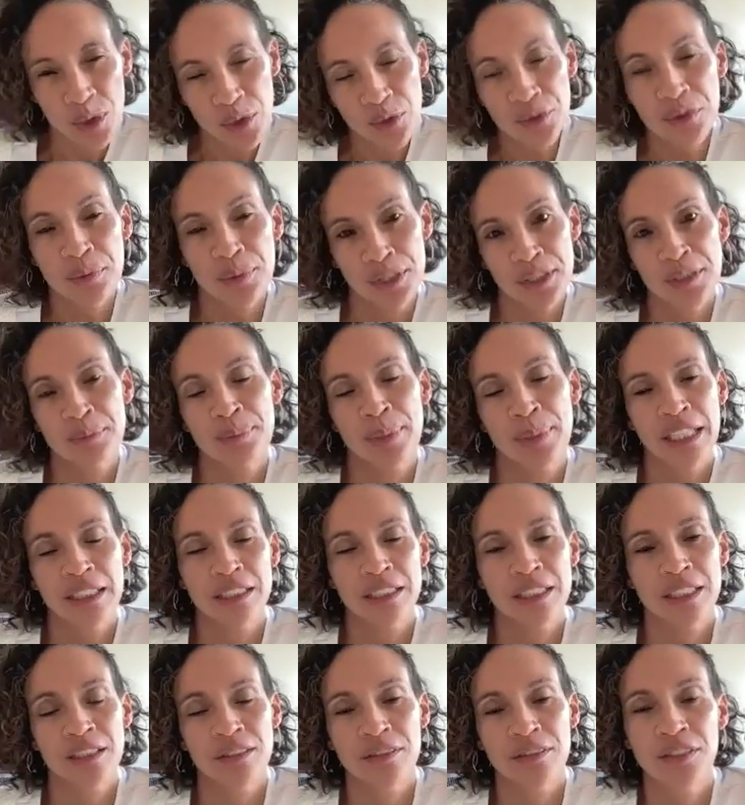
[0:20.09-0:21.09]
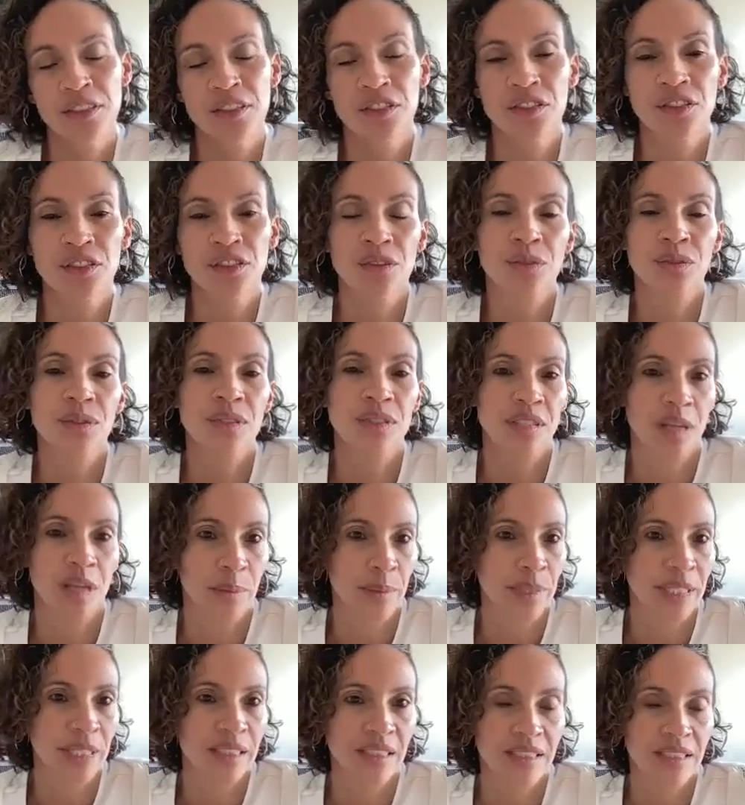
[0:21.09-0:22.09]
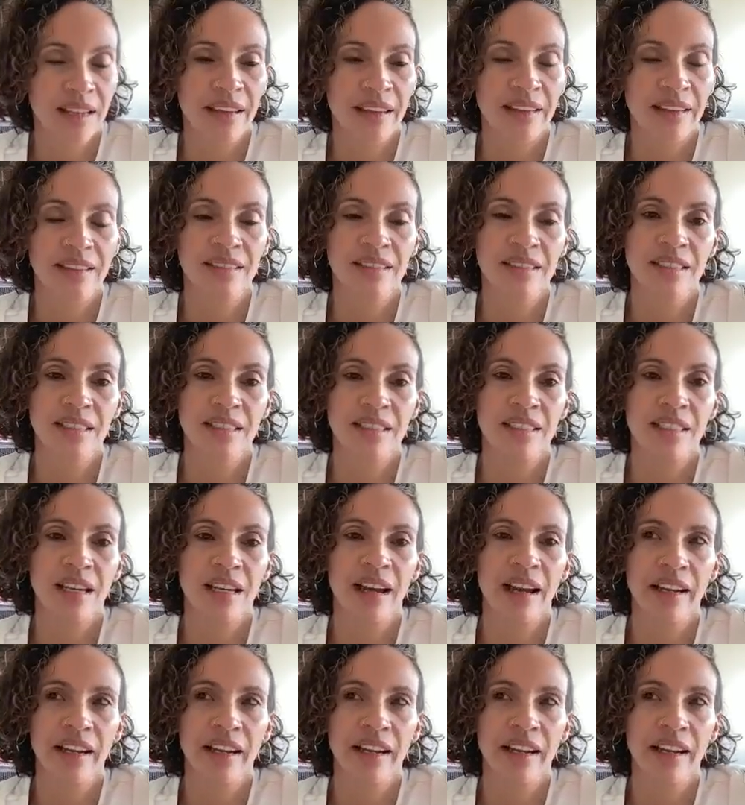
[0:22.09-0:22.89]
both perspectives to some extent.